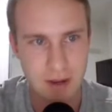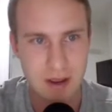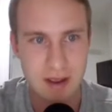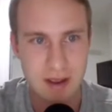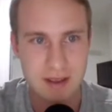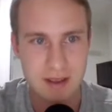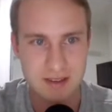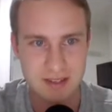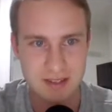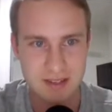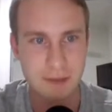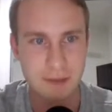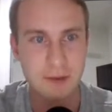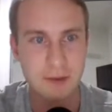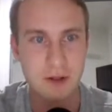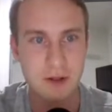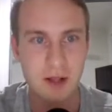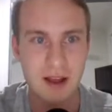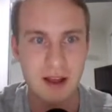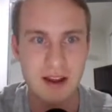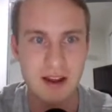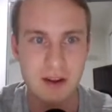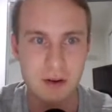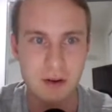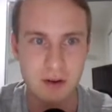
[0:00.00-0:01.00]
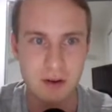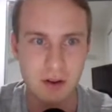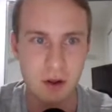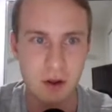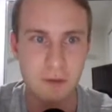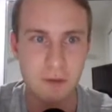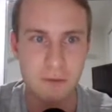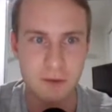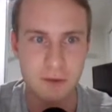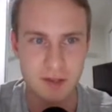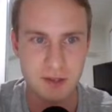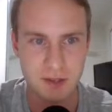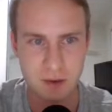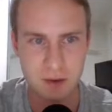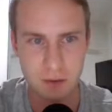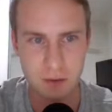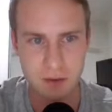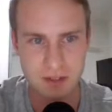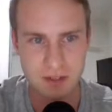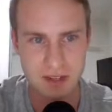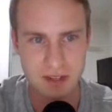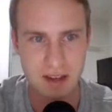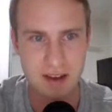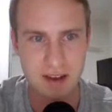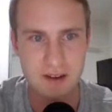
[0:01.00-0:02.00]
Sam Galetti on the conference call
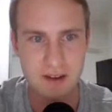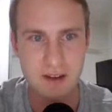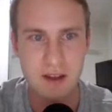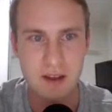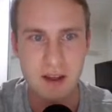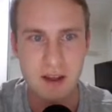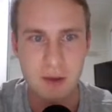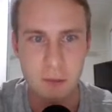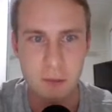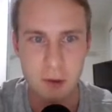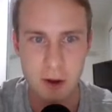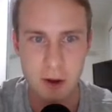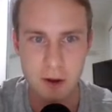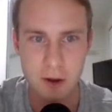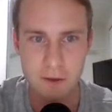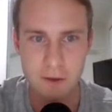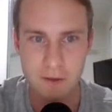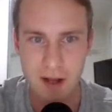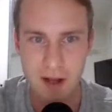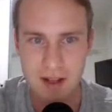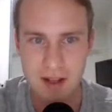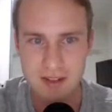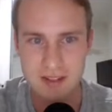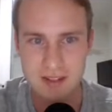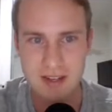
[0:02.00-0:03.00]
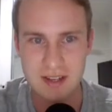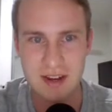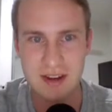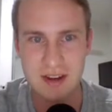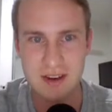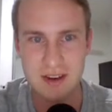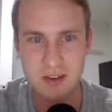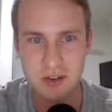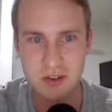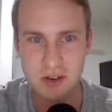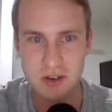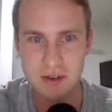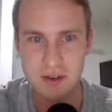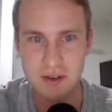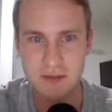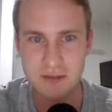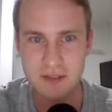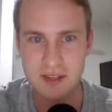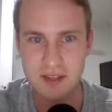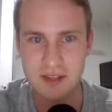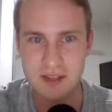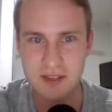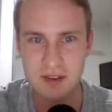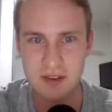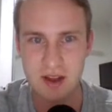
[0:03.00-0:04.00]
said, "We are advancing initiatives
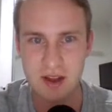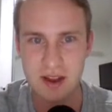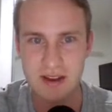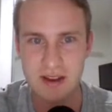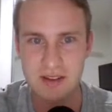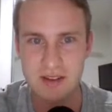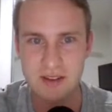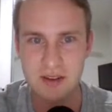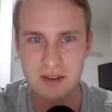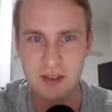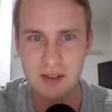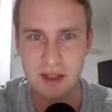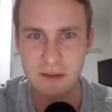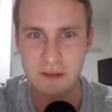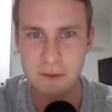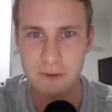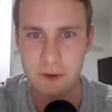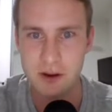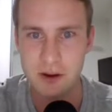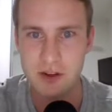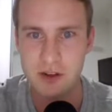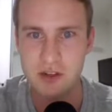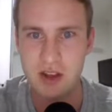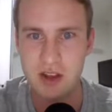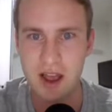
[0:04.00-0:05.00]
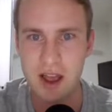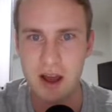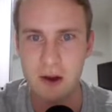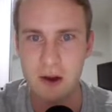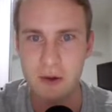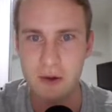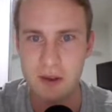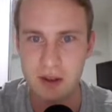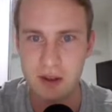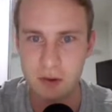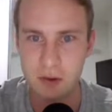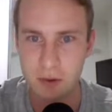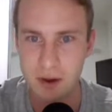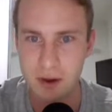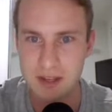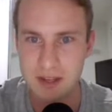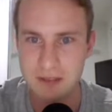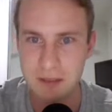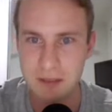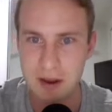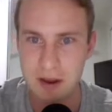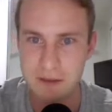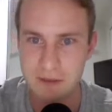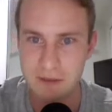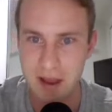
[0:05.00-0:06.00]
designed to leverage our increased
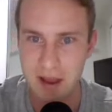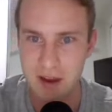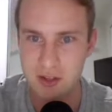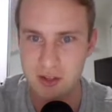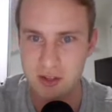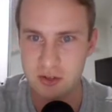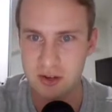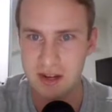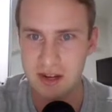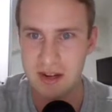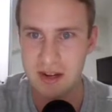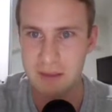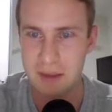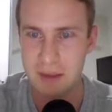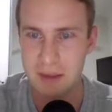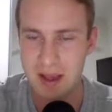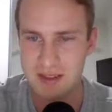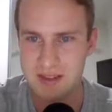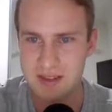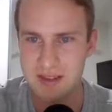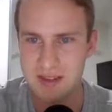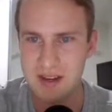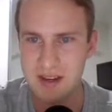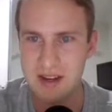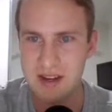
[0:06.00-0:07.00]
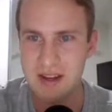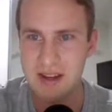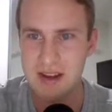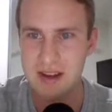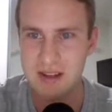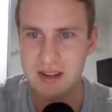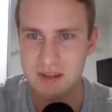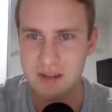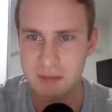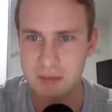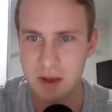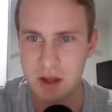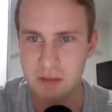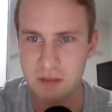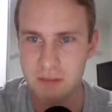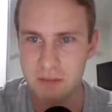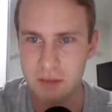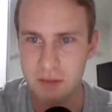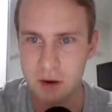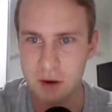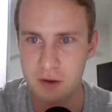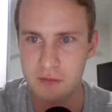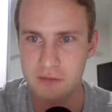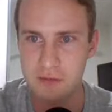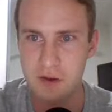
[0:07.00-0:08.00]
manufacturing capacity and demand
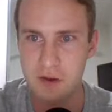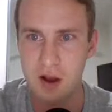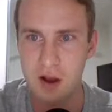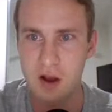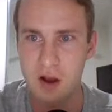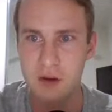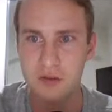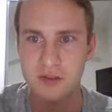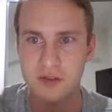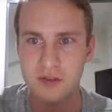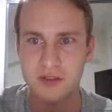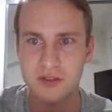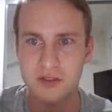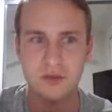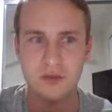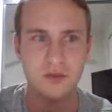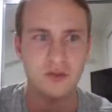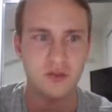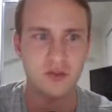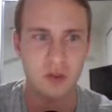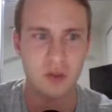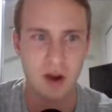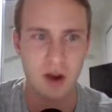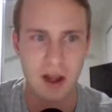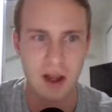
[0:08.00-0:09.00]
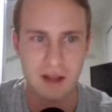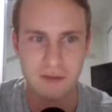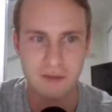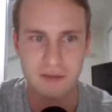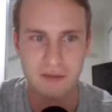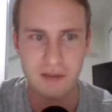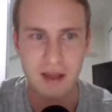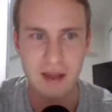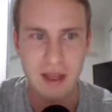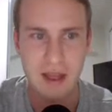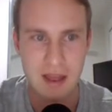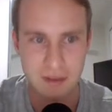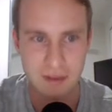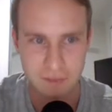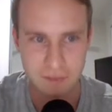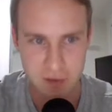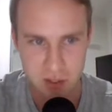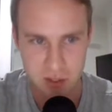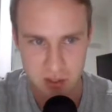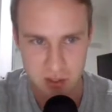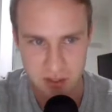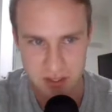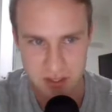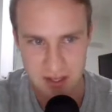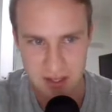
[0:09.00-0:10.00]
profile to drive
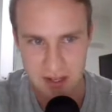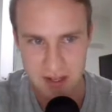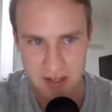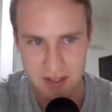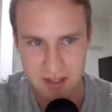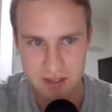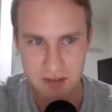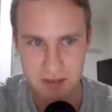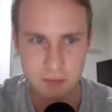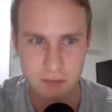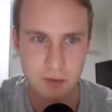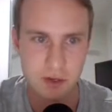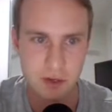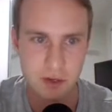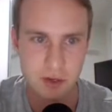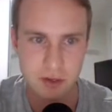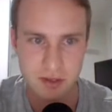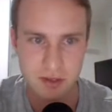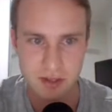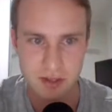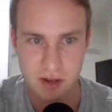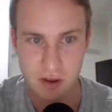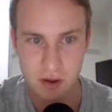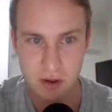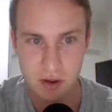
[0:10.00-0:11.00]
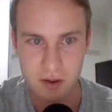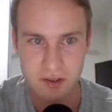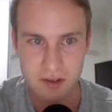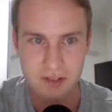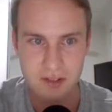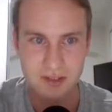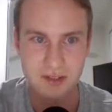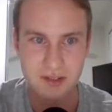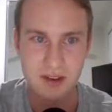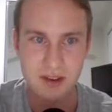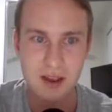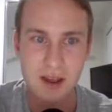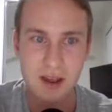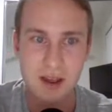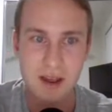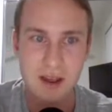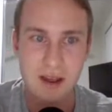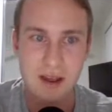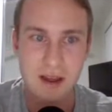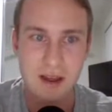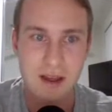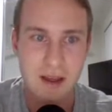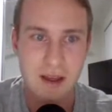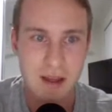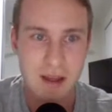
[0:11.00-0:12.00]
efficiencies, reduce costs,
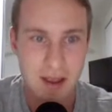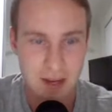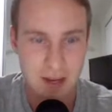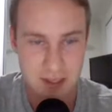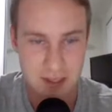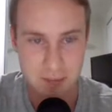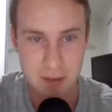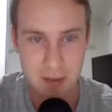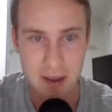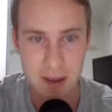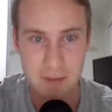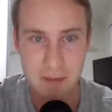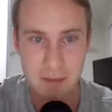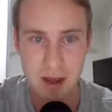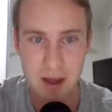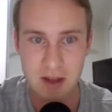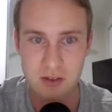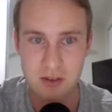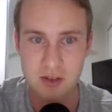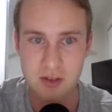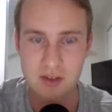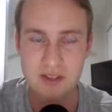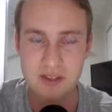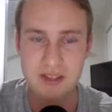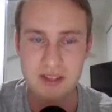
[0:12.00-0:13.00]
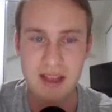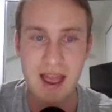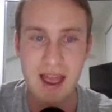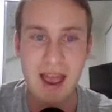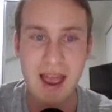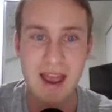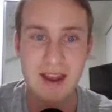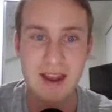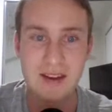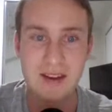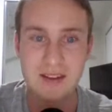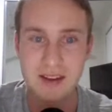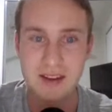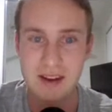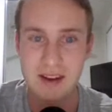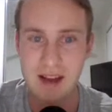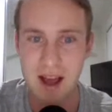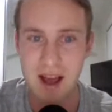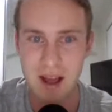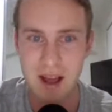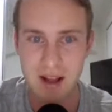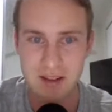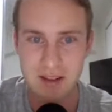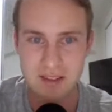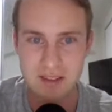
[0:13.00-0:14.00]
expand margins, and
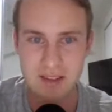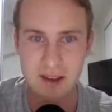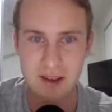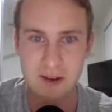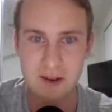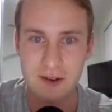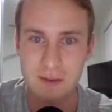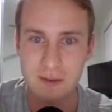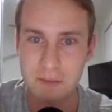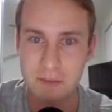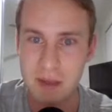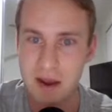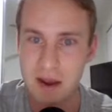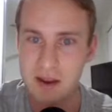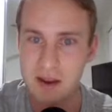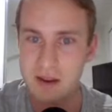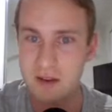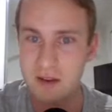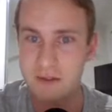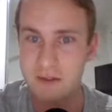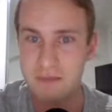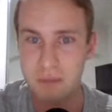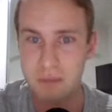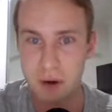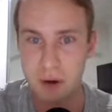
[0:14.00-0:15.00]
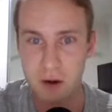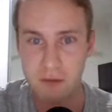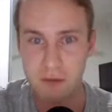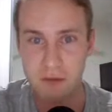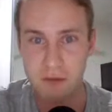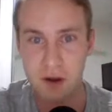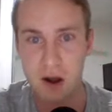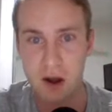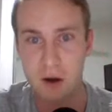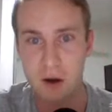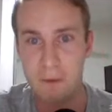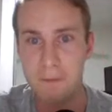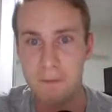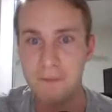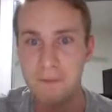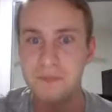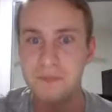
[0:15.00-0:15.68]
enhance our competitive profile.